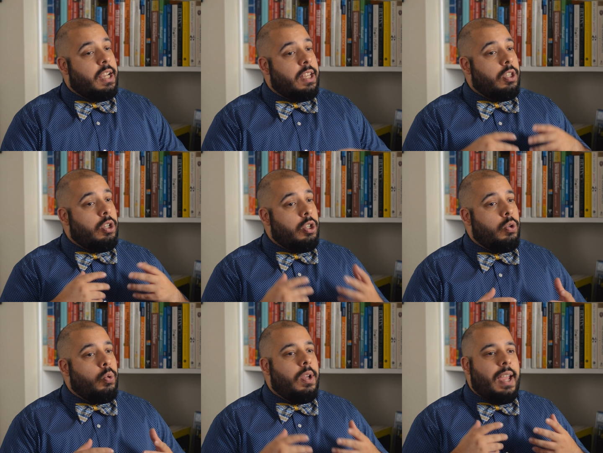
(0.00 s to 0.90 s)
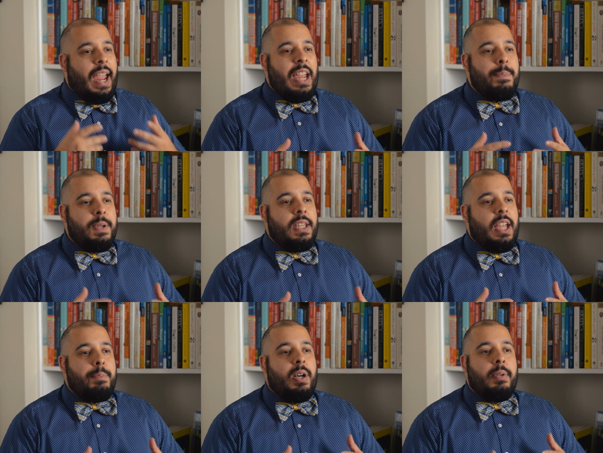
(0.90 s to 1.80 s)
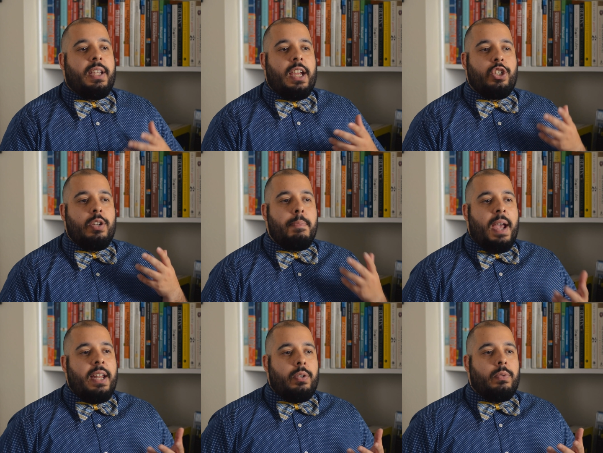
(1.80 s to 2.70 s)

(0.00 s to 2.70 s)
in the new APA publication manual.